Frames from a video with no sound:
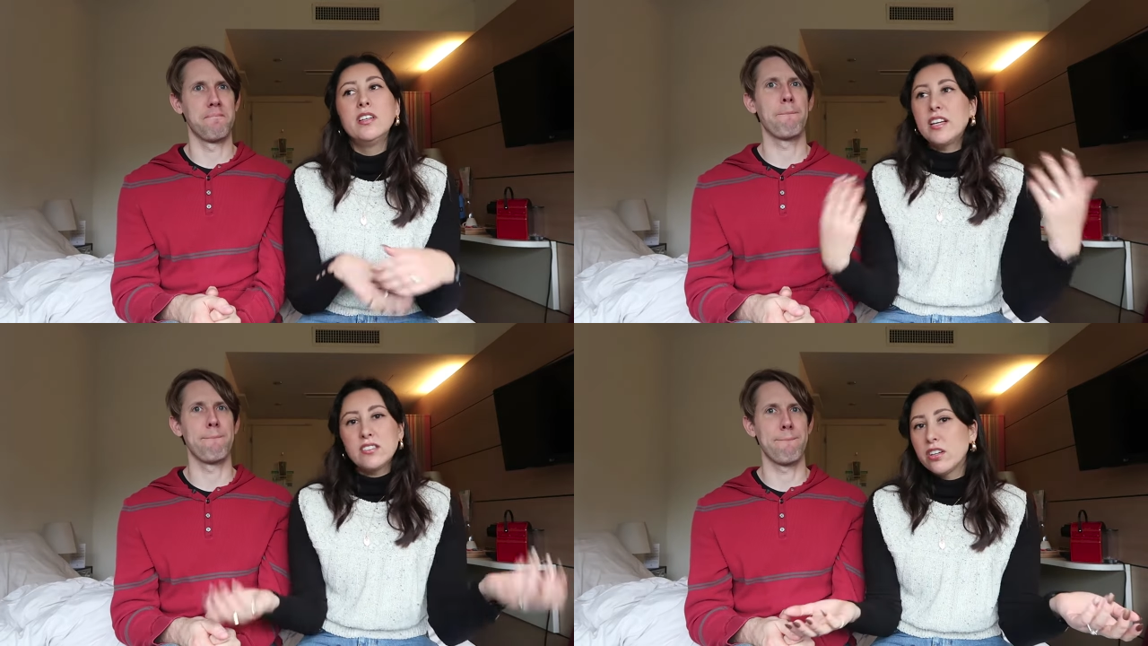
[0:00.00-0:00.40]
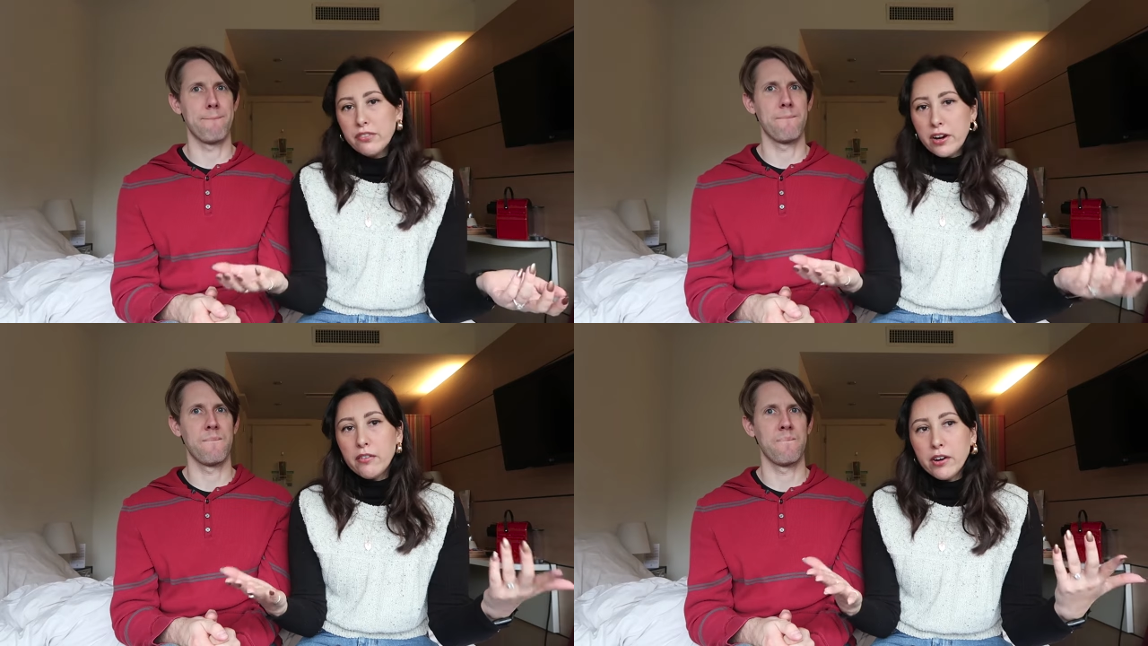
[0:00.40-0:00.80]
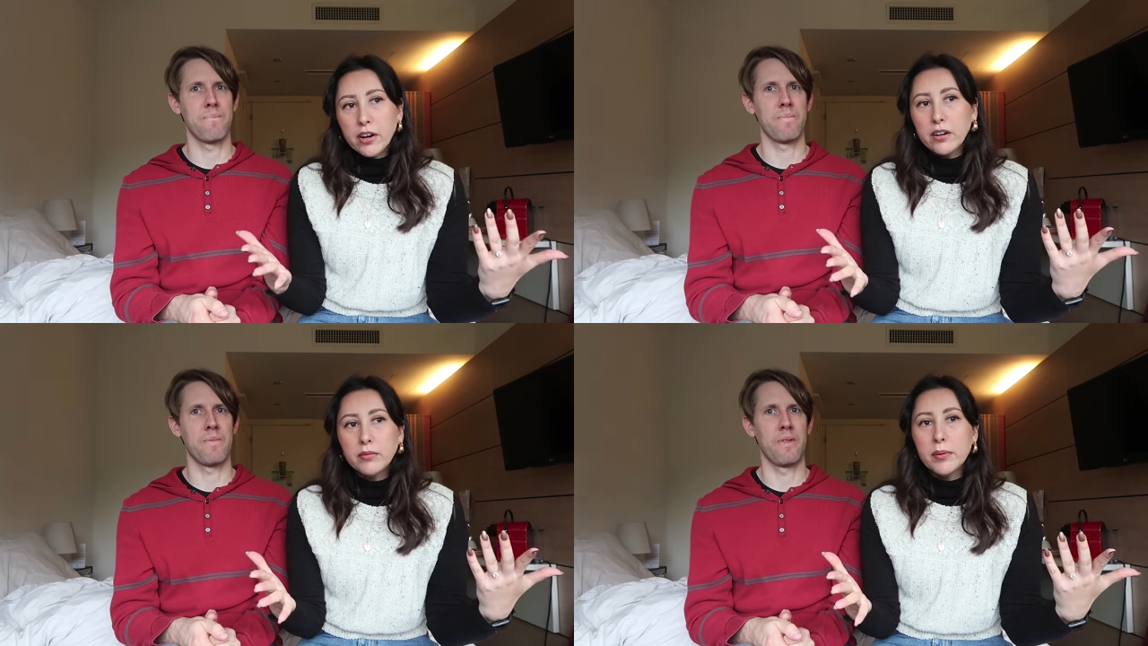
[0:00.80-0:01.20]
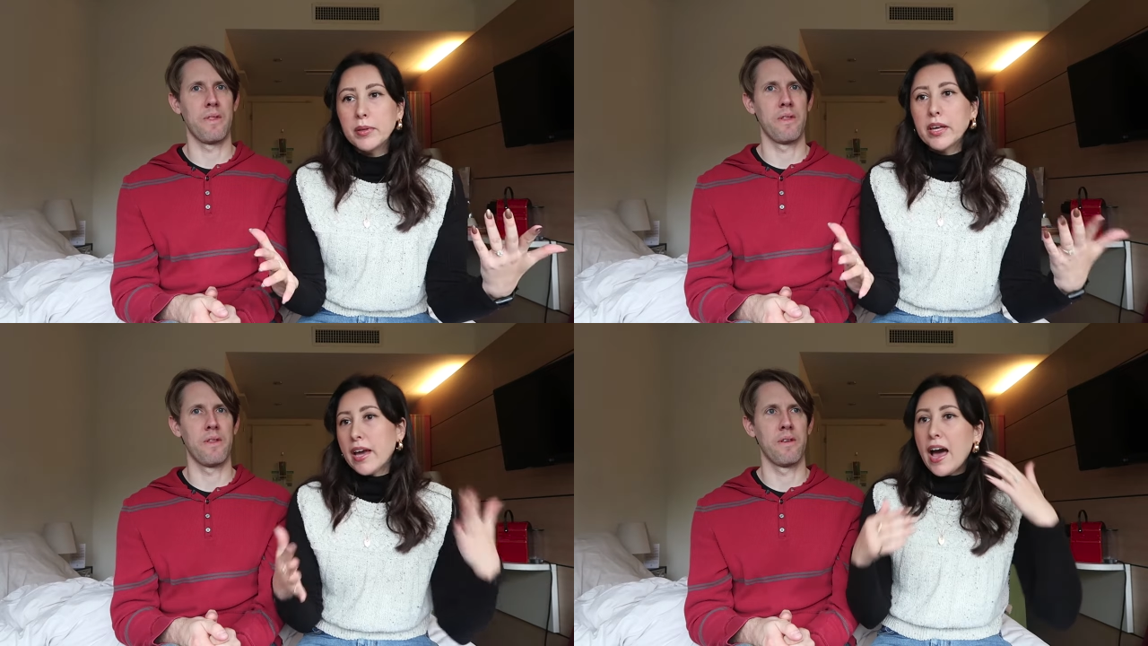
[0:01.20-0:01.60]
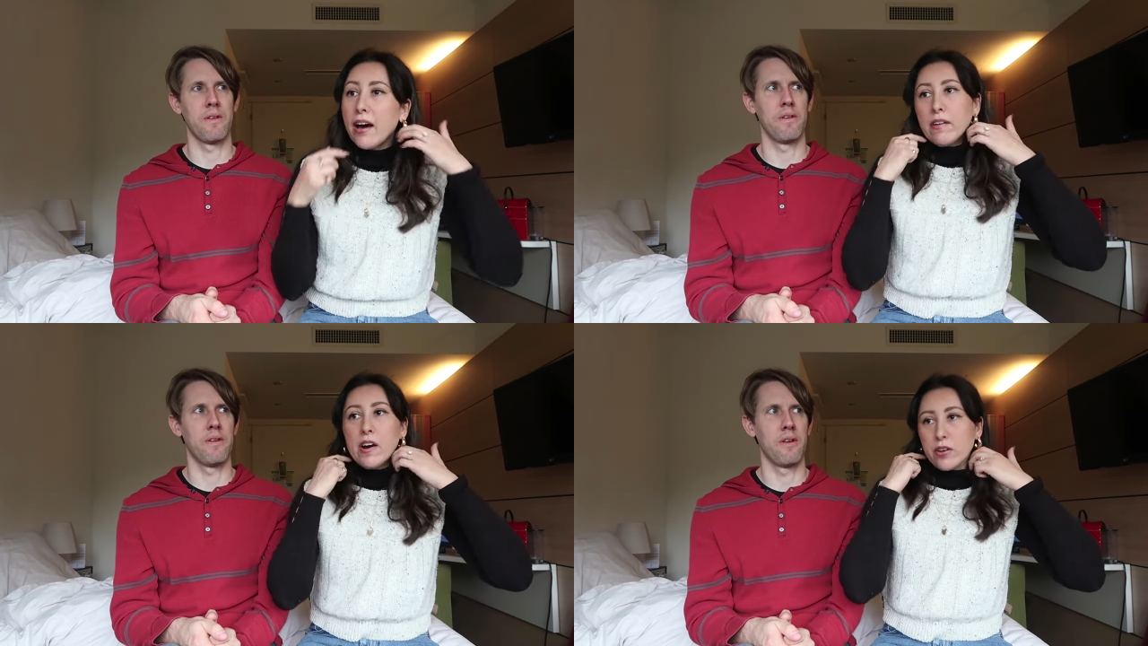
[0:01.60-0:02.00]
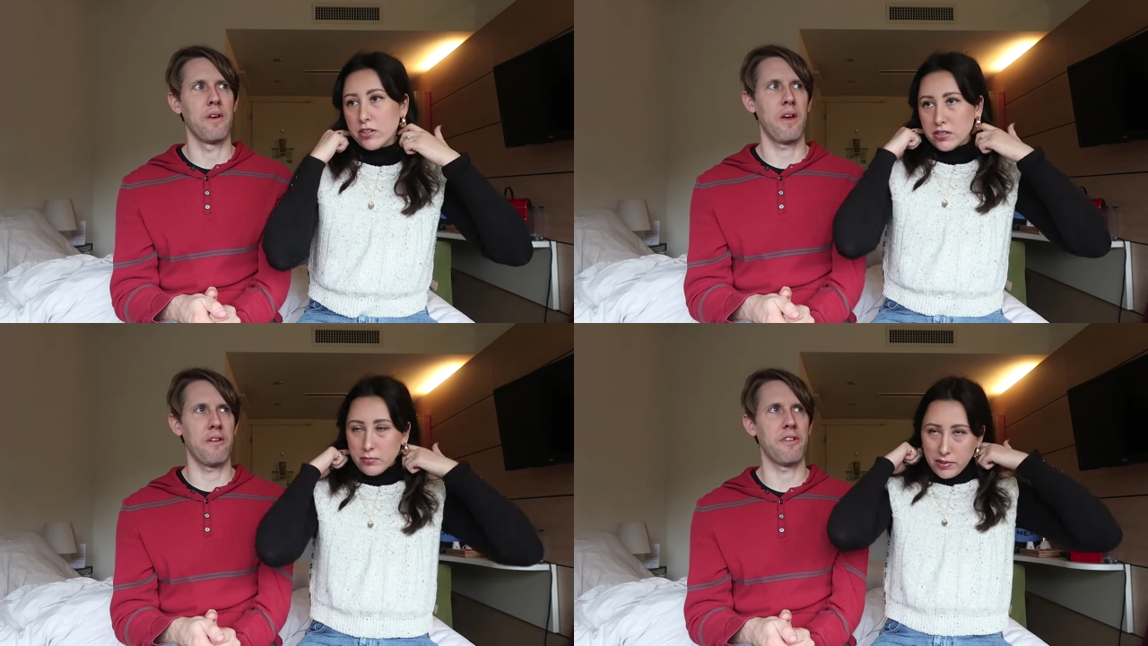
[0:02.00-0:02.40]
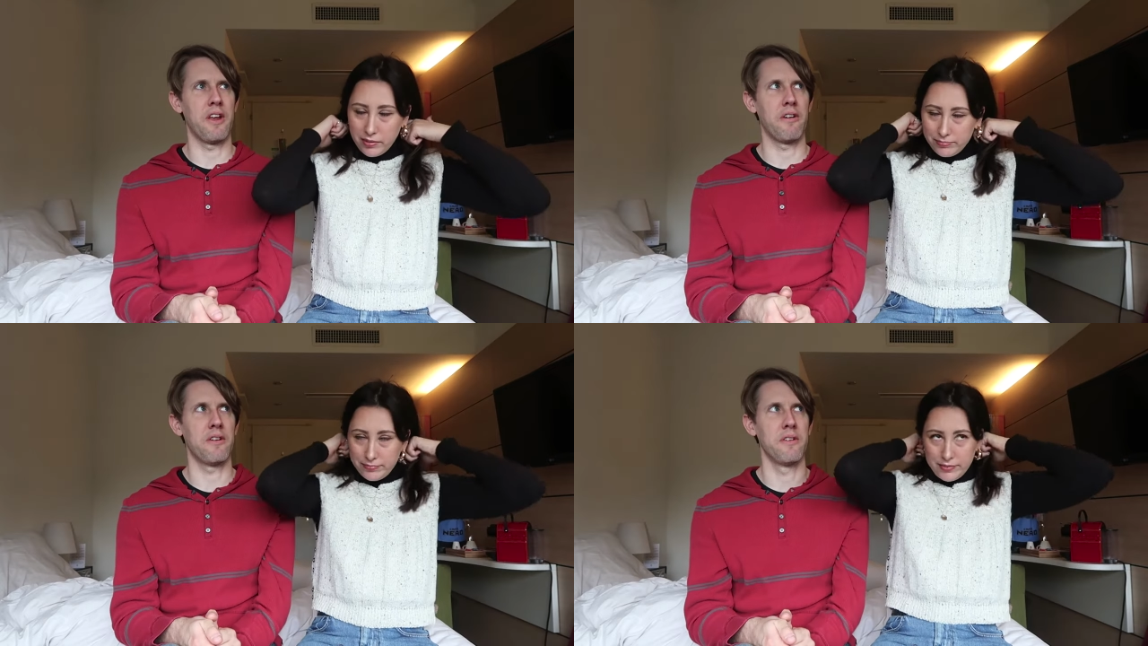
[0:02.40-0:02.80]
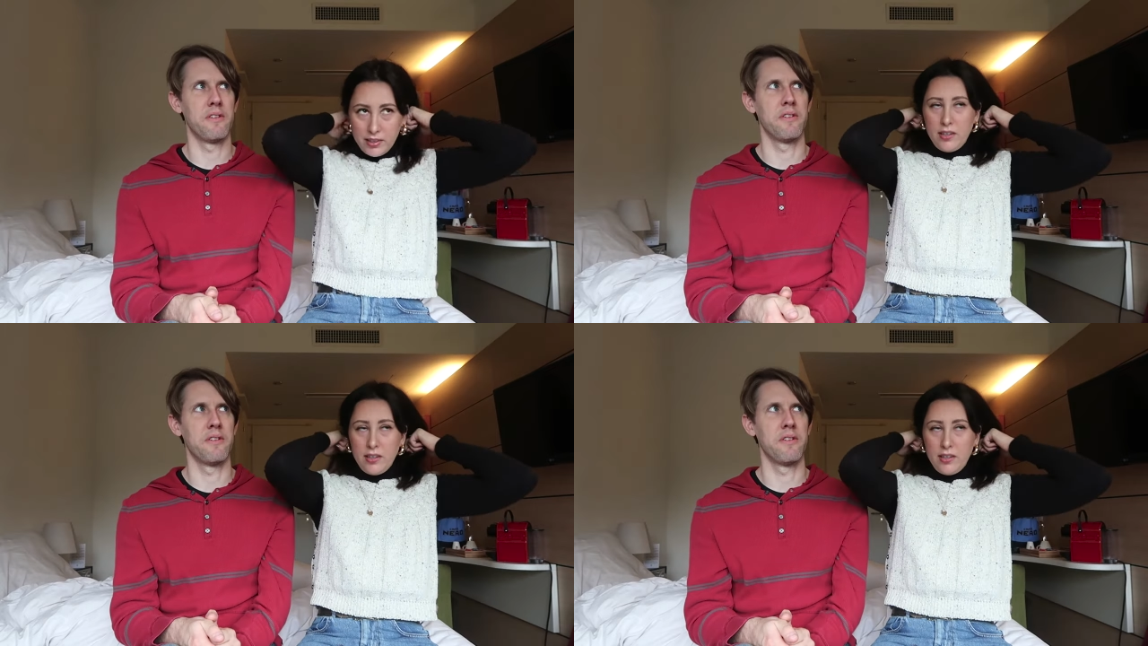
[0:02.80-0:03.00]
Speaker 1: that took forever maybe like a half hour or half something an hour